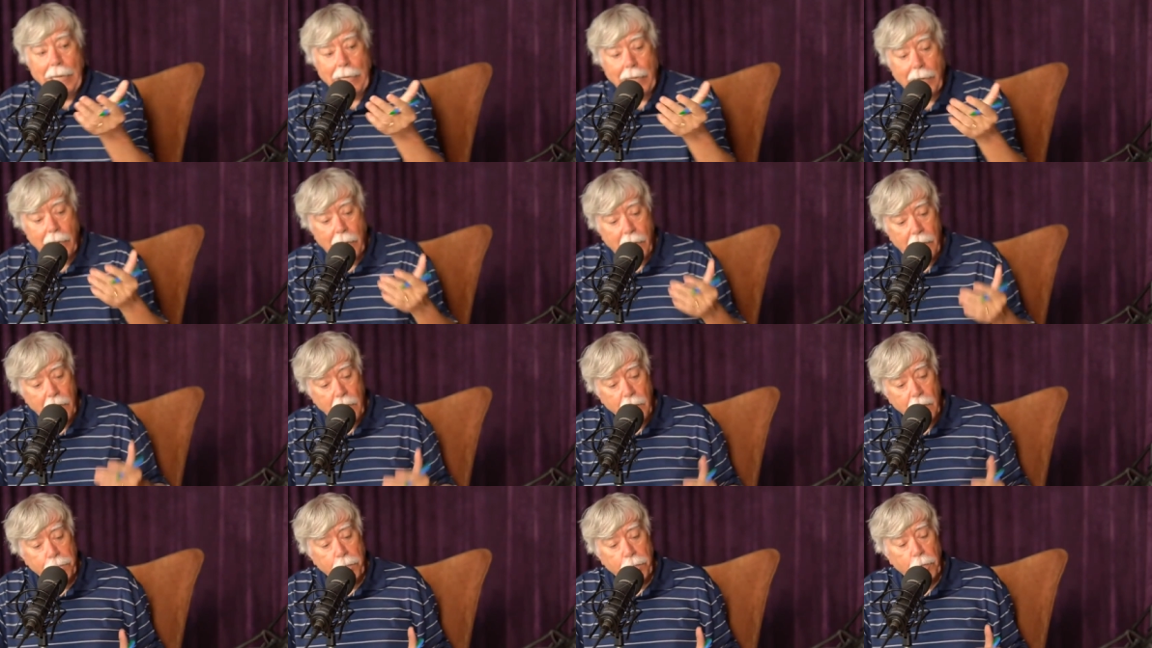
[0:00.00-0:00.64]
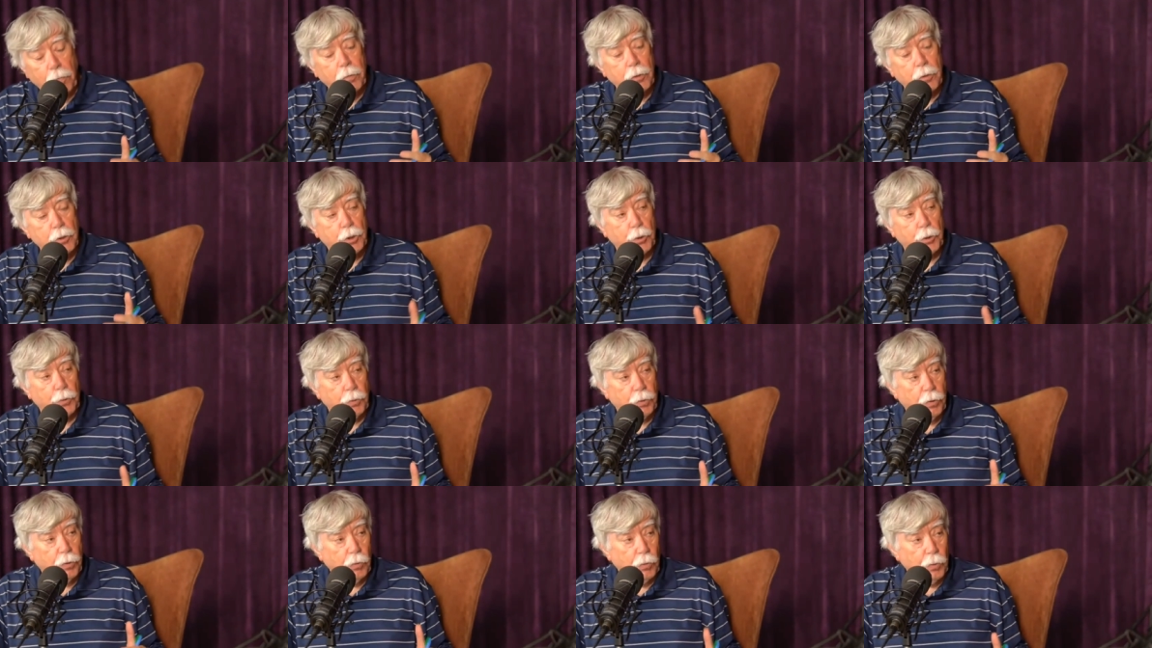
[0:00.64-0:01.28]
Keep him as
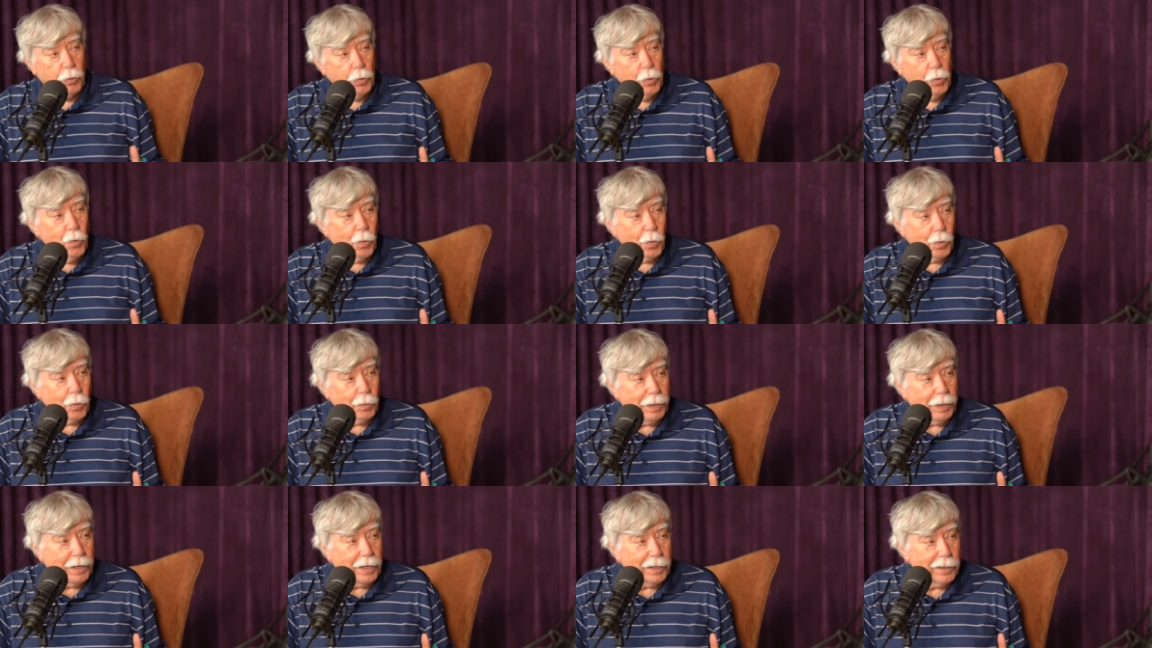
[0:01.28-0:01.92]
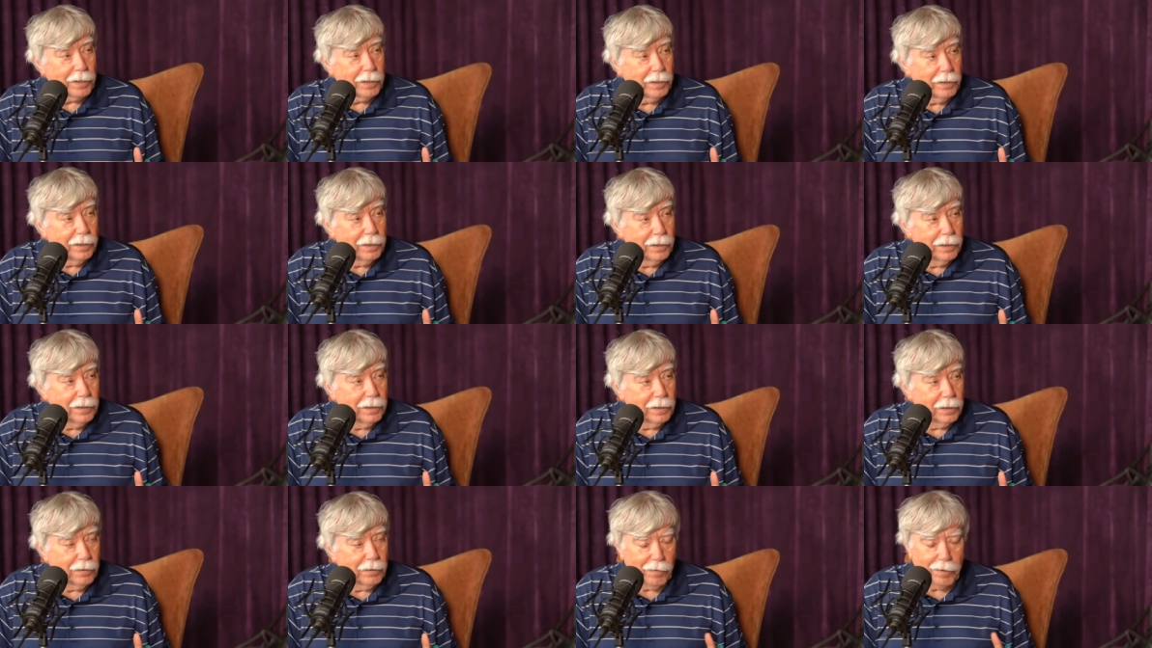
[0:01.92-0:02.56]
your third quarterback.
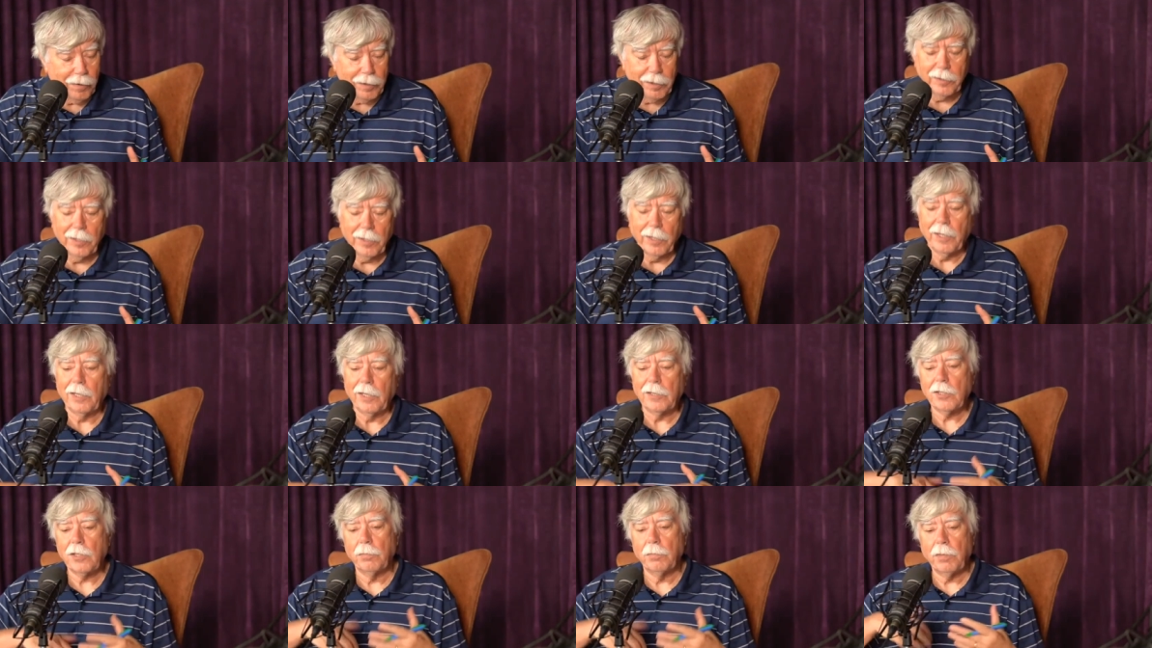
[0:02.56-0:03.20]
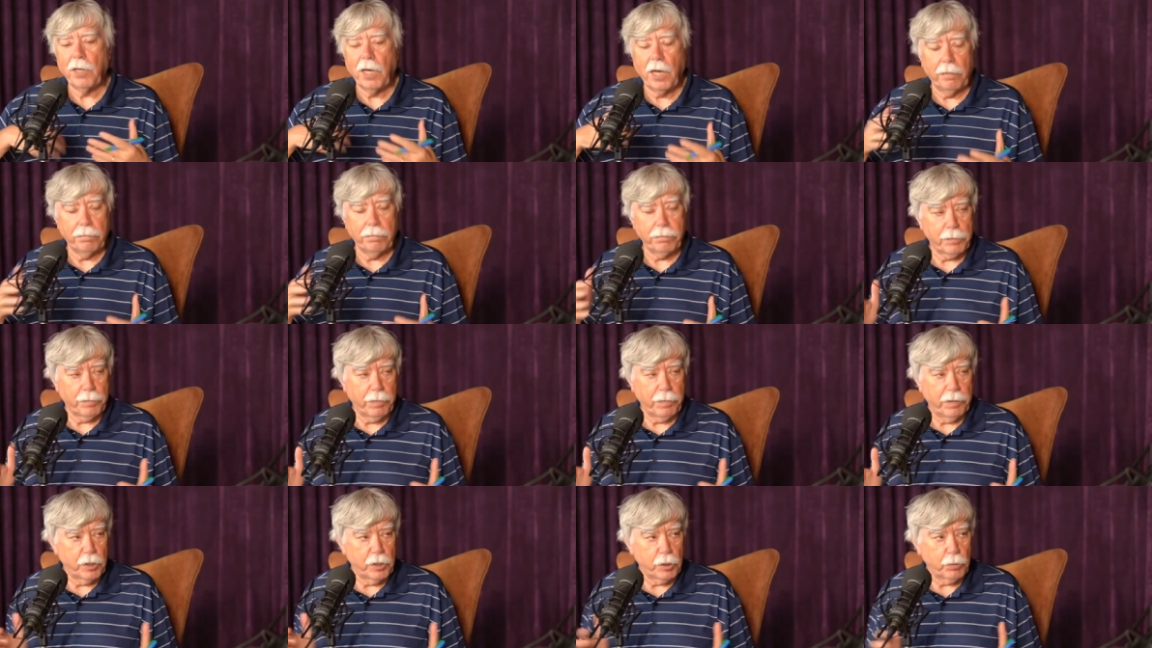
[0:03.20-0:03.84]
Yeah. Granted, they got some cap
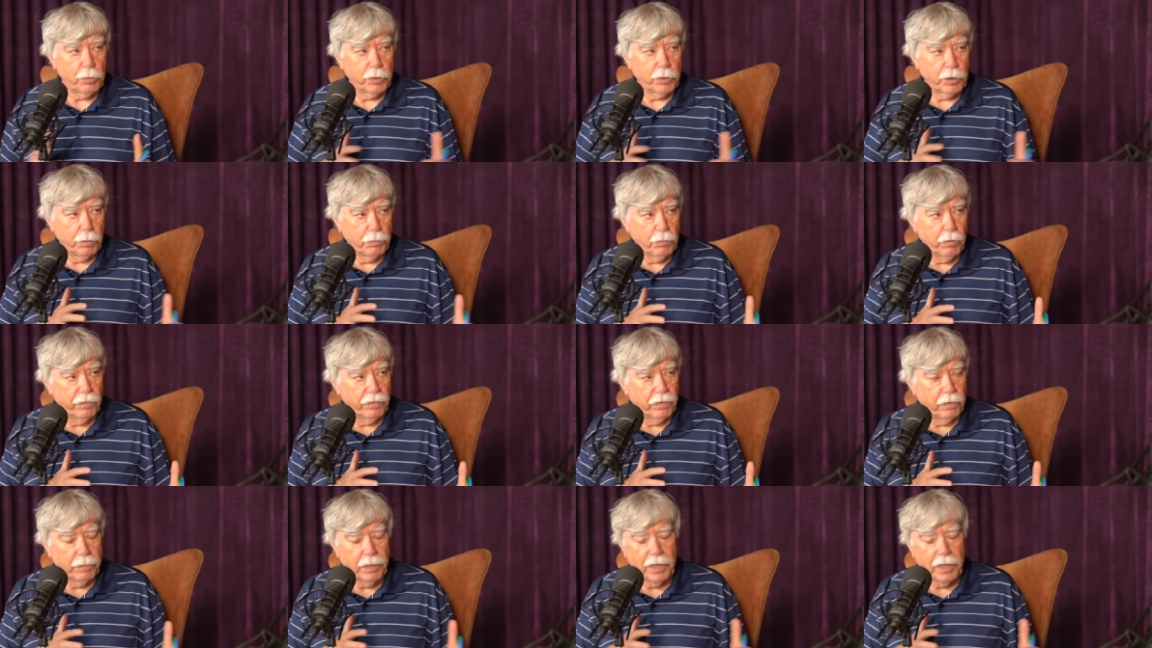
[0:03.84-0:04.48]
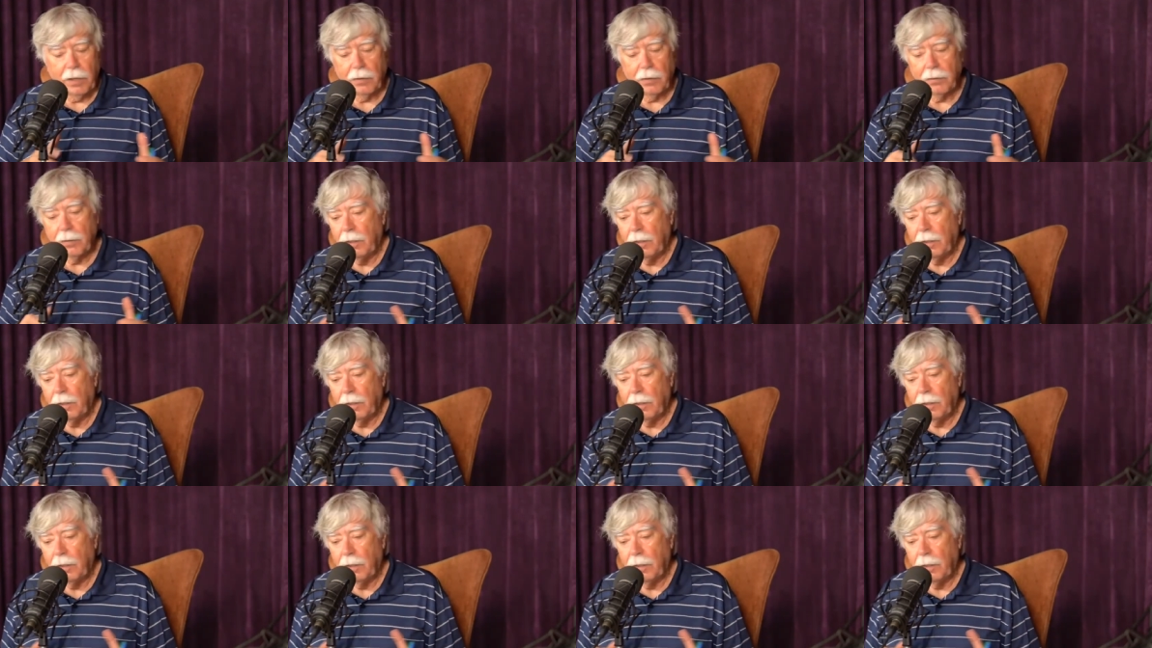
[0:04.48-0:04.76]
space when they moved him out.